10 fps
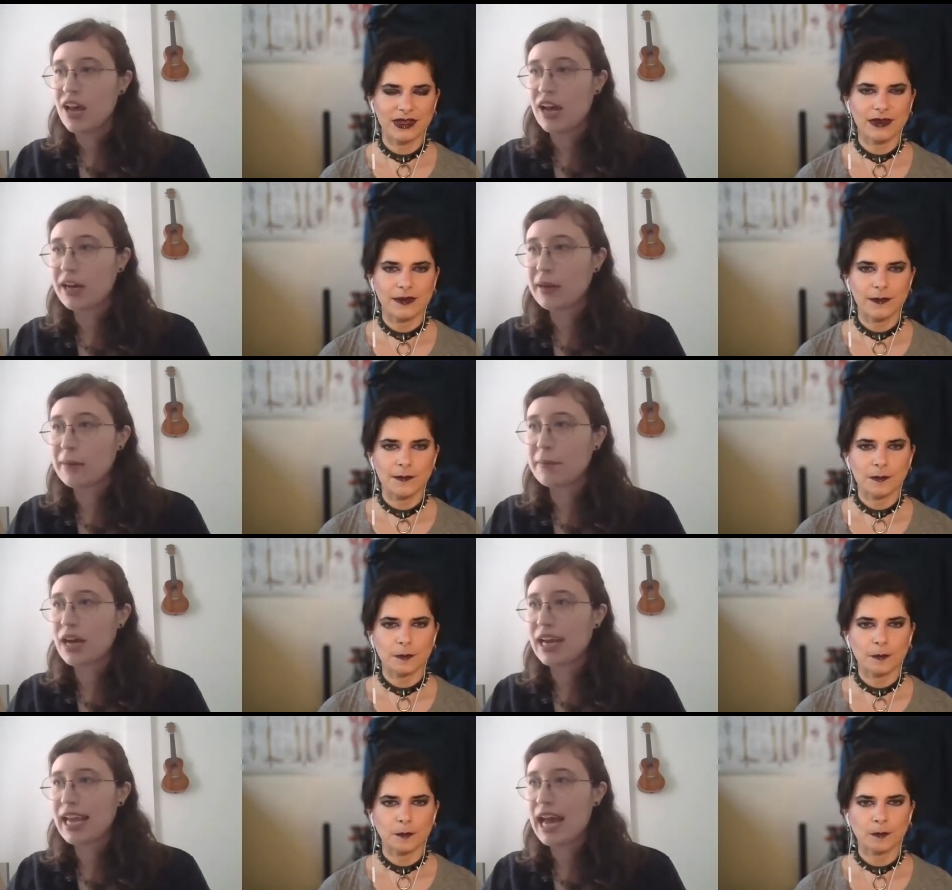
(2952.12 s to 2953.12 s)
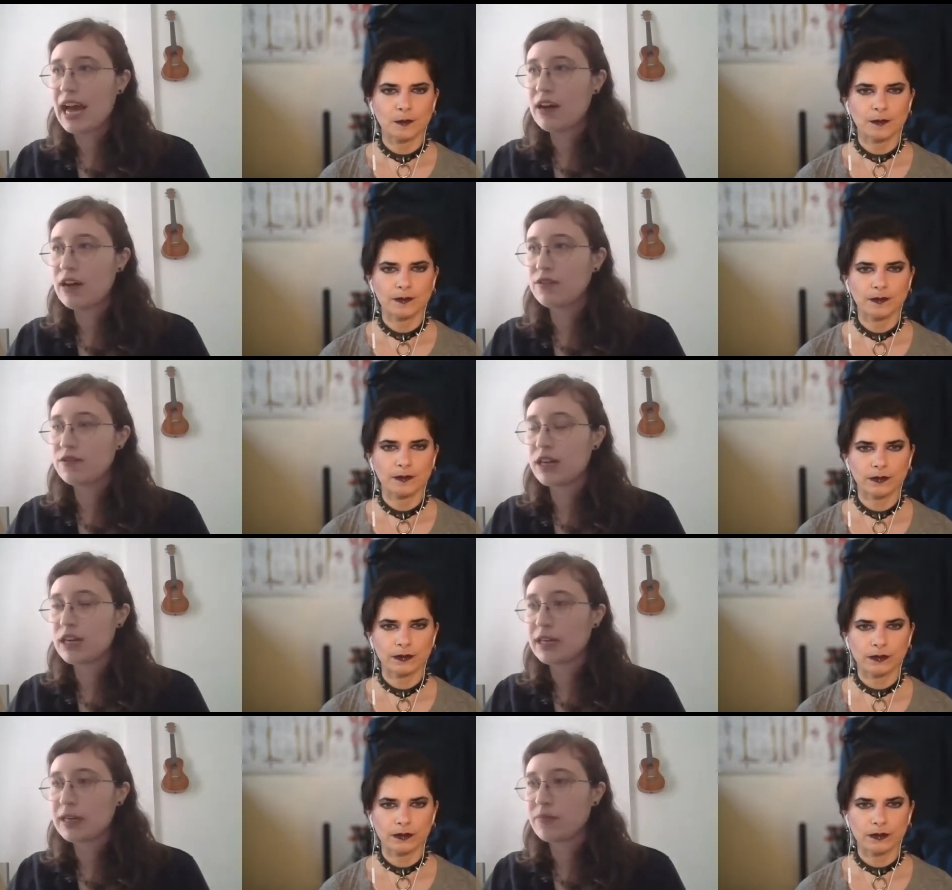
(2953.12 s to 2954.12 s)
Speaker 1: Um, I have,
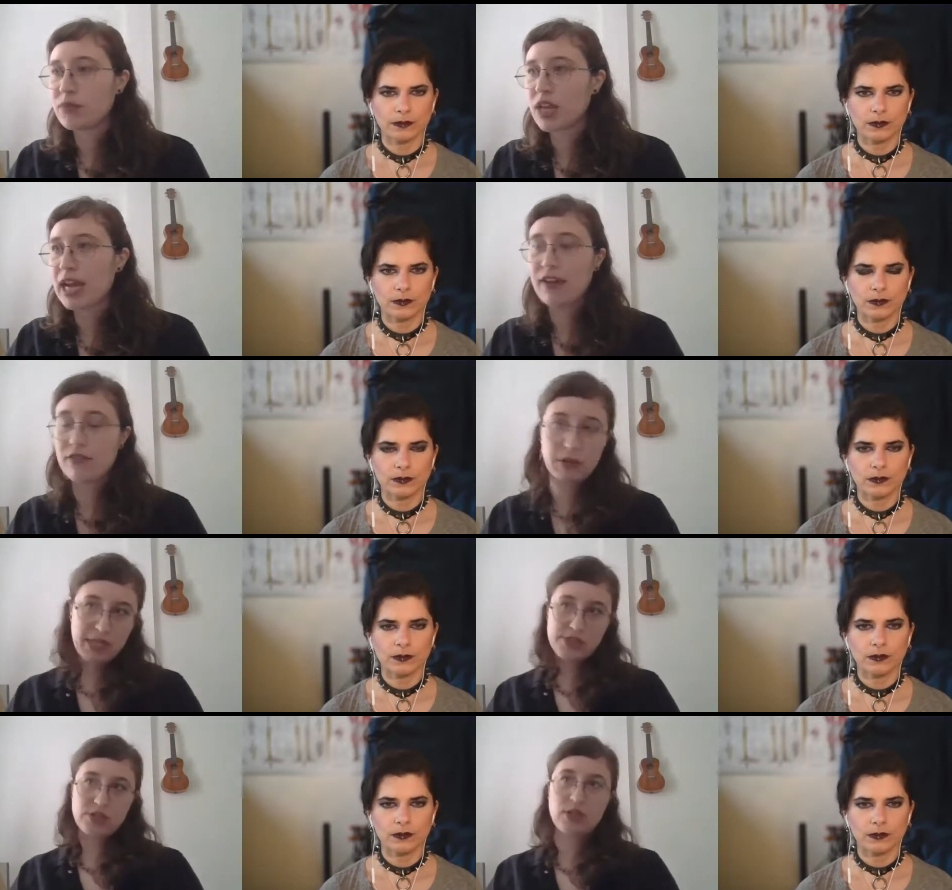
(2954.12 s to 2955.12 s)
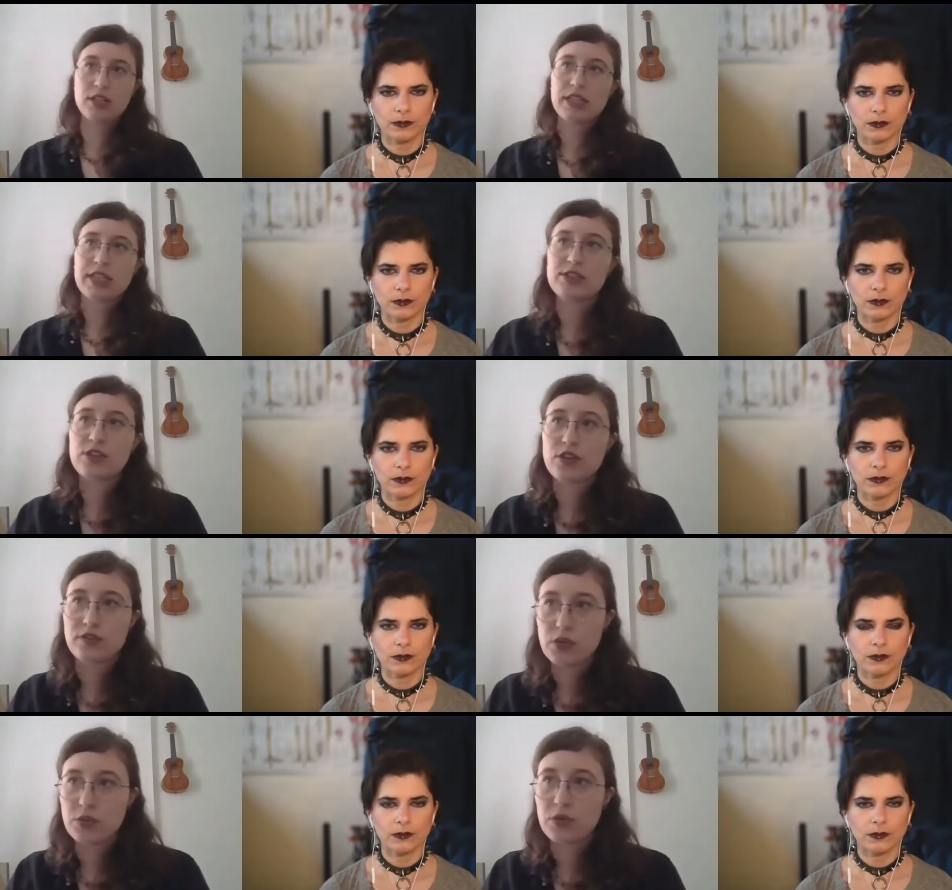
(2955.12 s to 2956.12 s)
um, I have a piece currently that's on
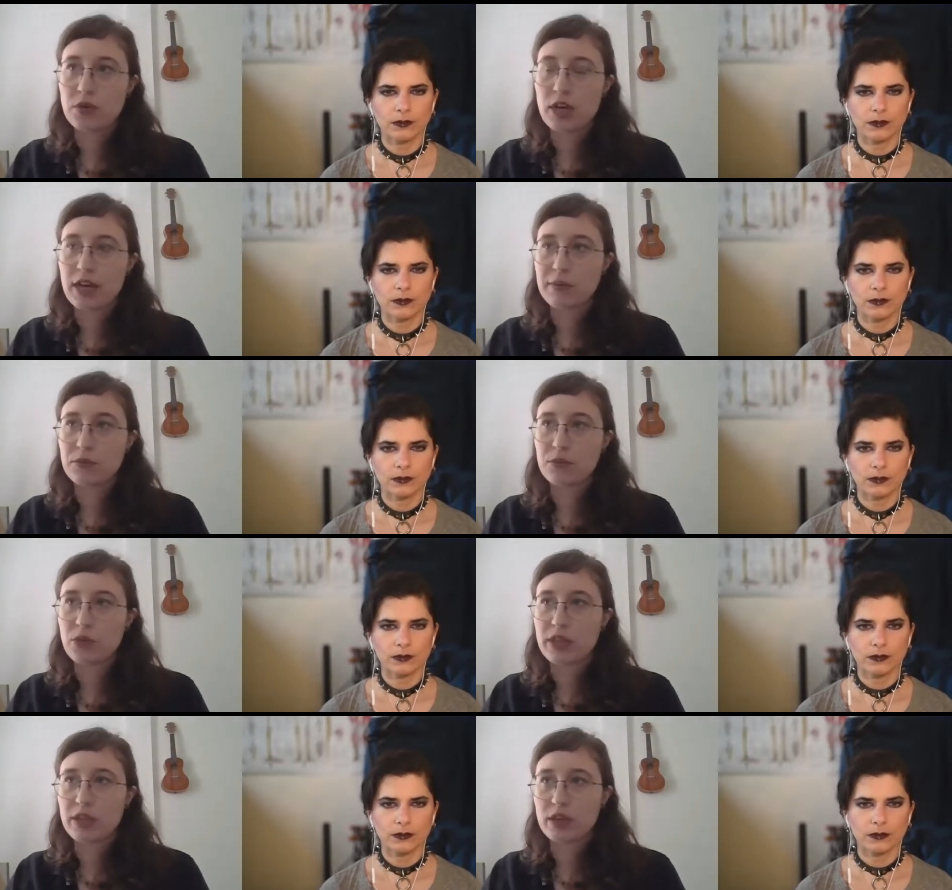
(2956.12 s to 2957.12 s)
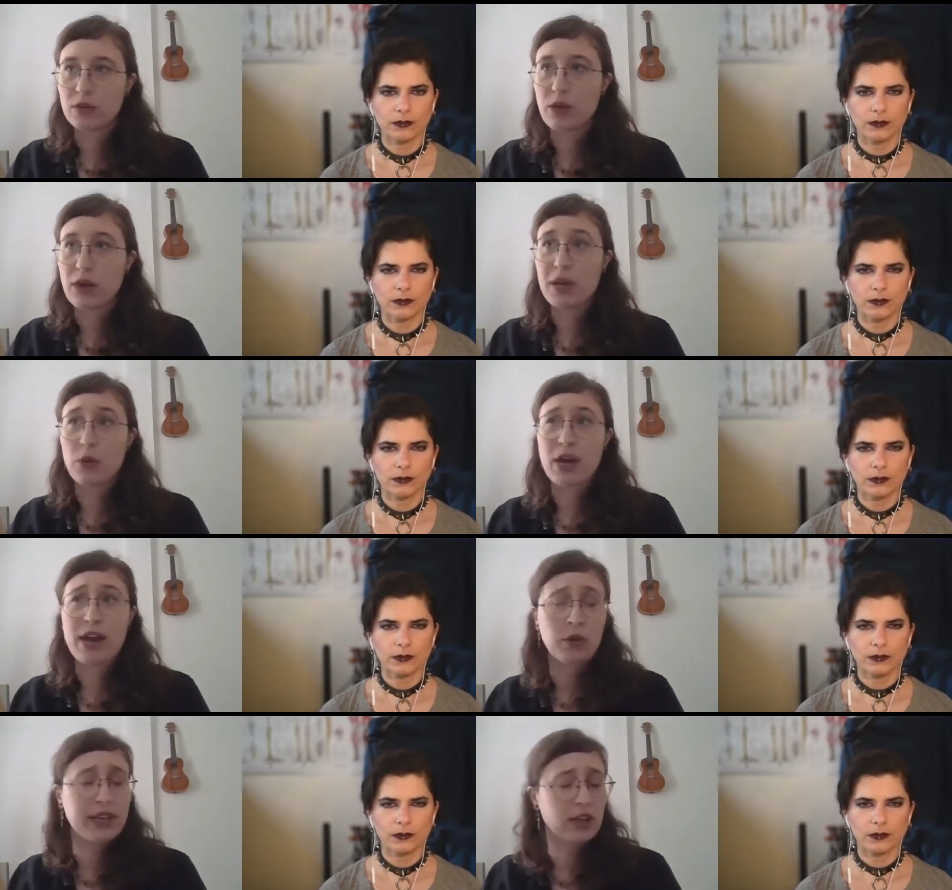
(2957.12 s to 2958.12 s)
view um, with the Wow by
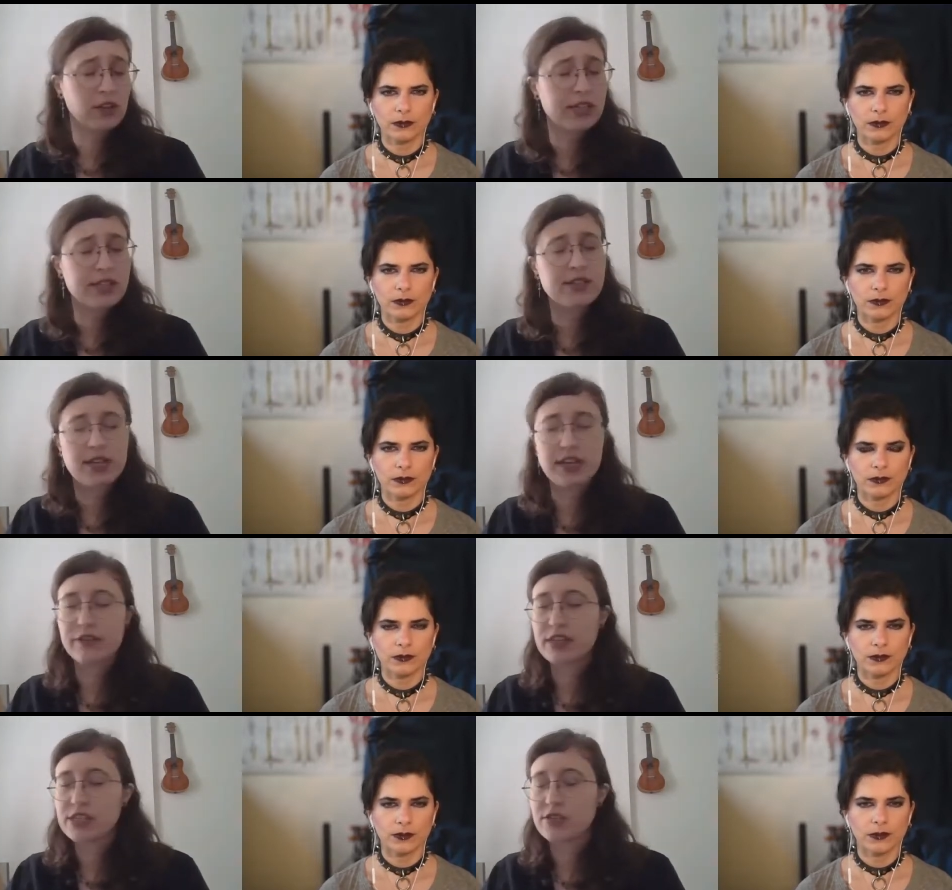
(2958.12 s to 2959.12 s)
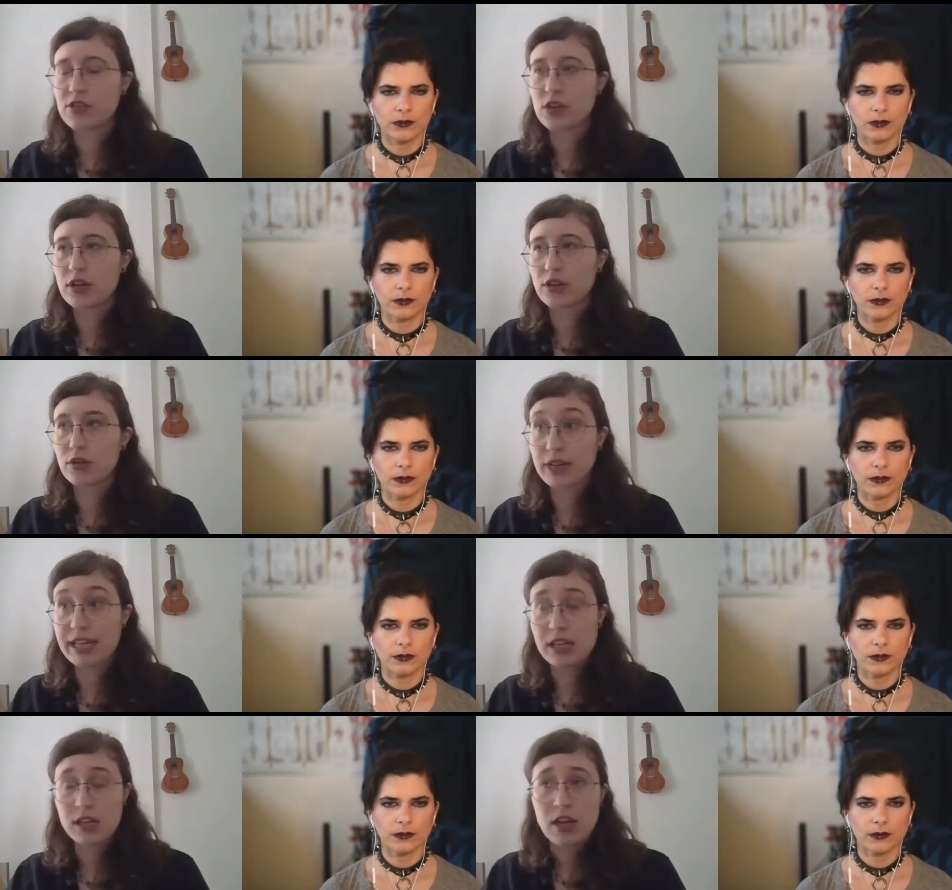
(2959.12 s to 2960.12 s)
Wow Galleries, uh, Fiends of the Dark
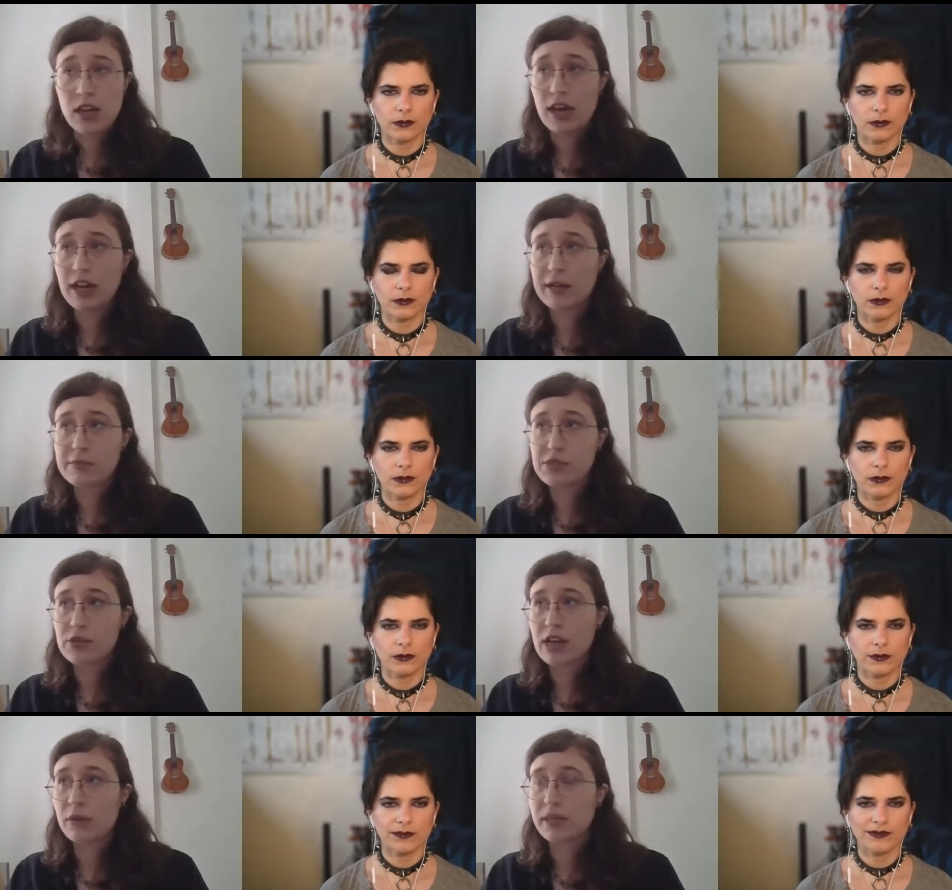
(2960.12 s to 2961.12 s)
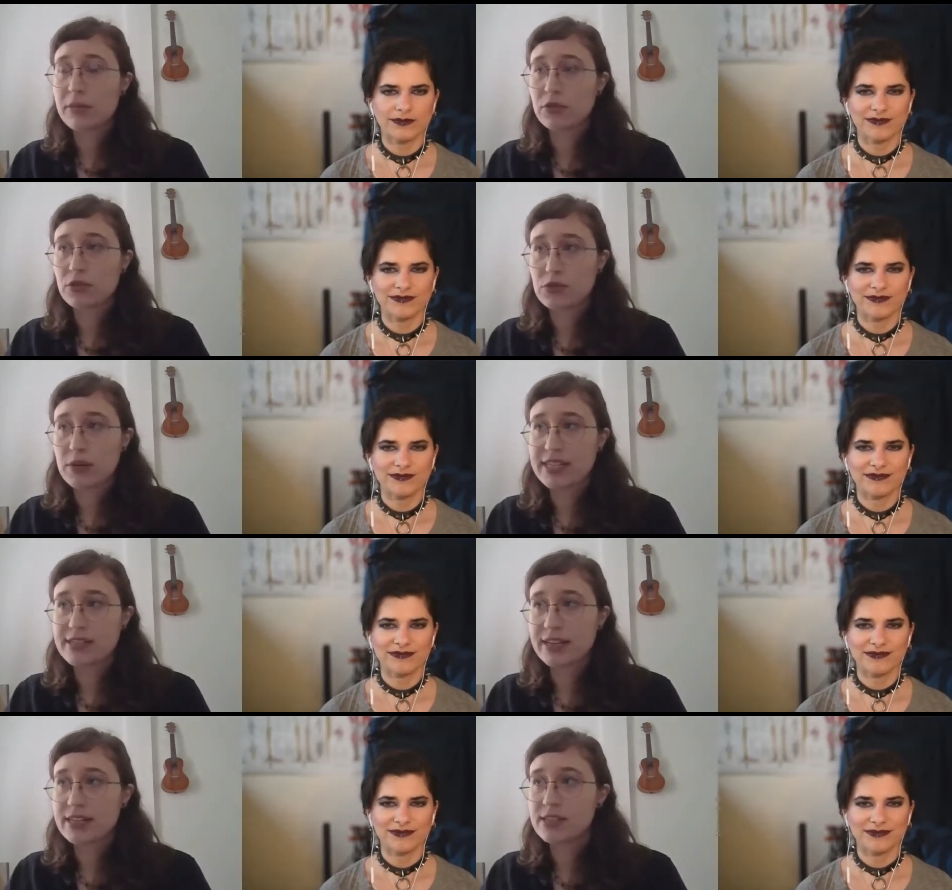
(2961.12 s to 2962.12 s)
Three. so that'll be up through the
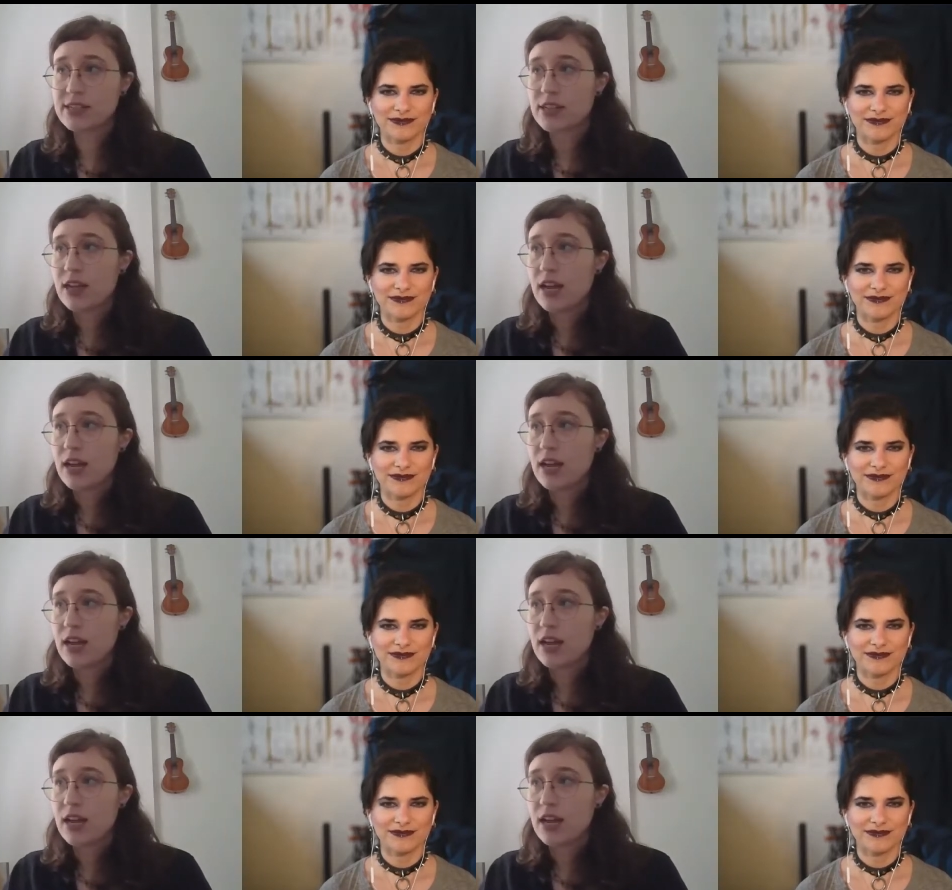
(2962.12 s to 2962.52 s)
22nd,